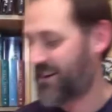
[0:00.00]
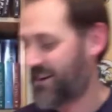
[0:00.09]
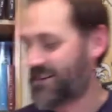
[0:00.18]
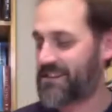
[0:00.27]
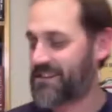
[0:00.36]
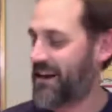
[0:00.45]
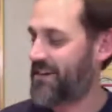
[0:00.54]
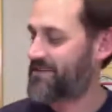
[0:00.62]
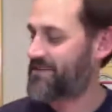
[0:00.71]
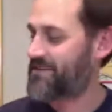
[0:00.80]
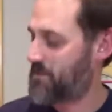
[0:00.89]
to the
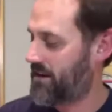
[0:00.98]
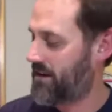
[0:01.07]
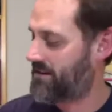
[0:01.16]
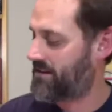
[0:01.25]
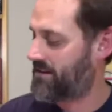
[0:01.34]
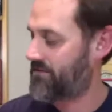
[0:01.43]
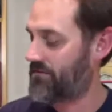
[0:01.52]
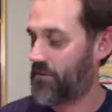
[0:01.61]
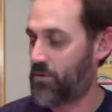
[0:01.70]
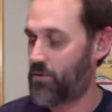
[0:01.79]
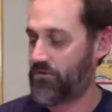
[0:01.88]
cows, the pigs, the
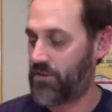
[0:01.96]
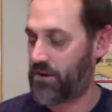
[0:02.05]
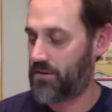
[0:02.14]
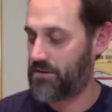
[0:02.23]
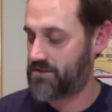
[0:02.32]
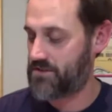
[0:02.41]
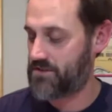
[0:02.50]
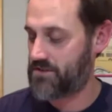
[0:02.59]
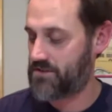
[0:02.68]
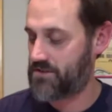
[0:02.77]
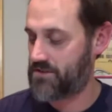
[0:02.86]
whole farm in
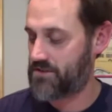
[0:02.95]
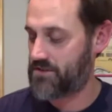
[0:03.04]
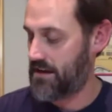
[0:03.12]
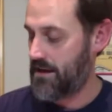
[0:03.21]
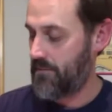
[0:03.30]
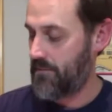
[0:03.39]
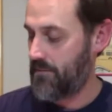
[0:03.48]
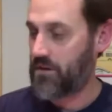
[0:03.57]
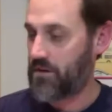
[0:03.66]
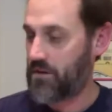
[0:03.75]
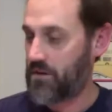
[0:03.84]
general.
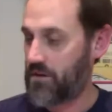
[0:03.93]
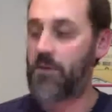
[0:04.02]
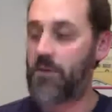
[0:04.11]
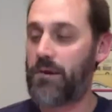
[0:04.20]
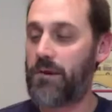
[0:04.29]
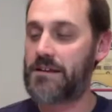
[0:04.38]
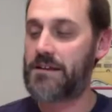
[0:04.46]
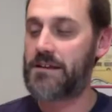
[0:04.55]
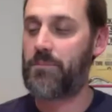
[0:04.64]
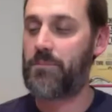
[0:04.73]
And it's a great way to set up like